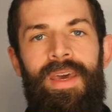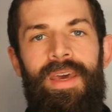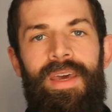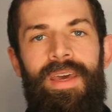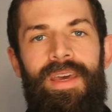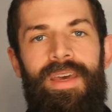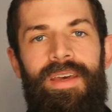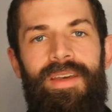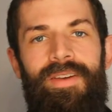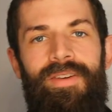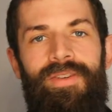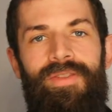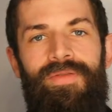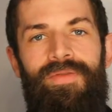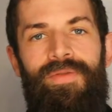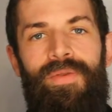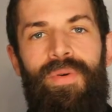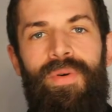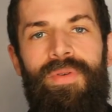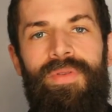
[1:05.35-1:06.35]
And
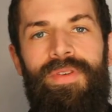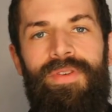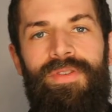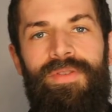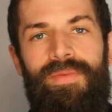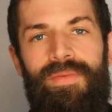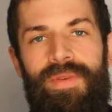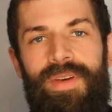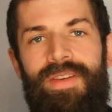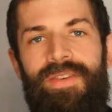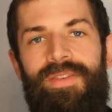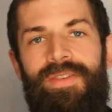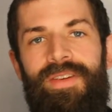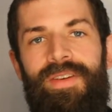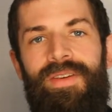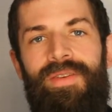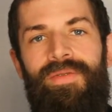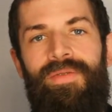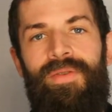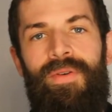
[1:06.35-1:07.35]
for this
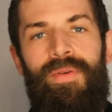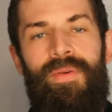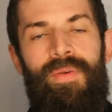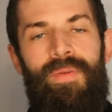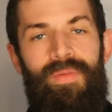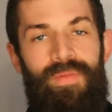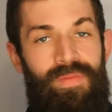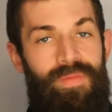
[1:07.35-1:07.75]
reason, for,